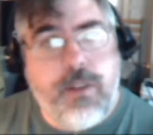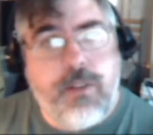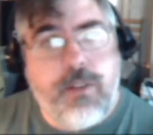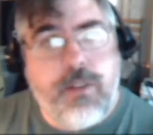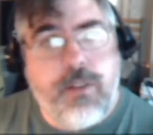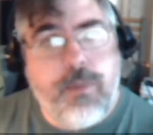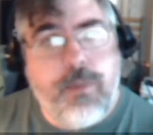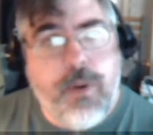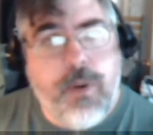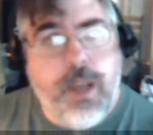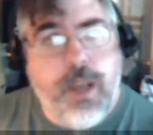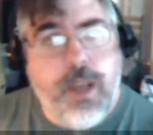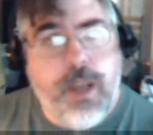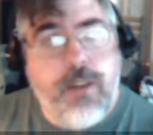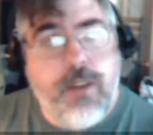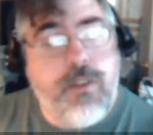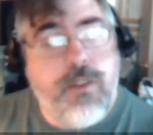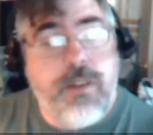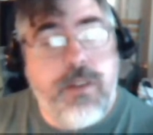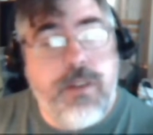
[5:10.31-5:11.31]
in Spokane is
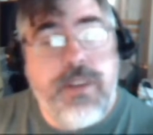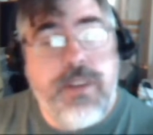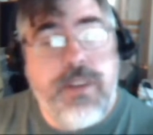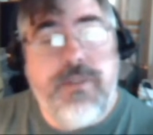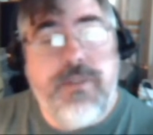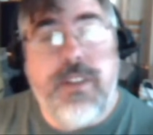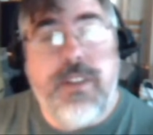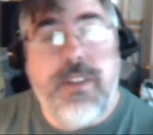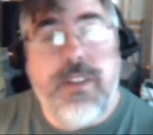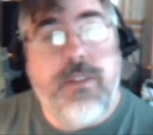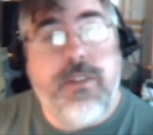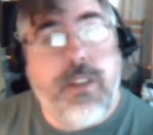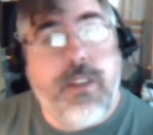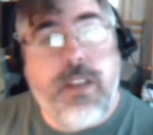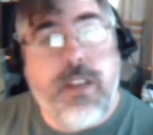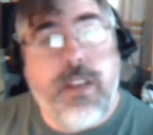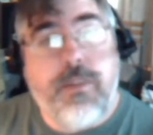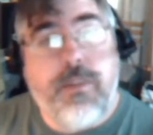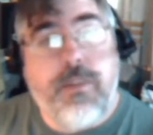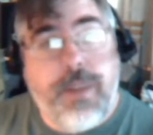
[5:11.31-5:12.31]
going to be fiercely
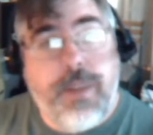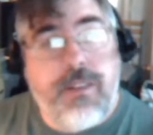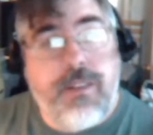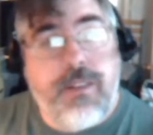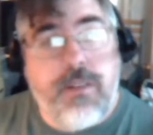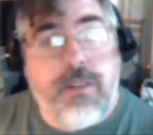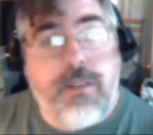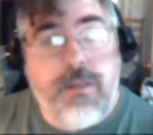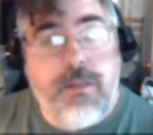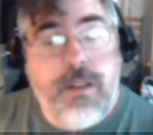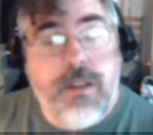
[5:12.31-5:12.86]
expensive.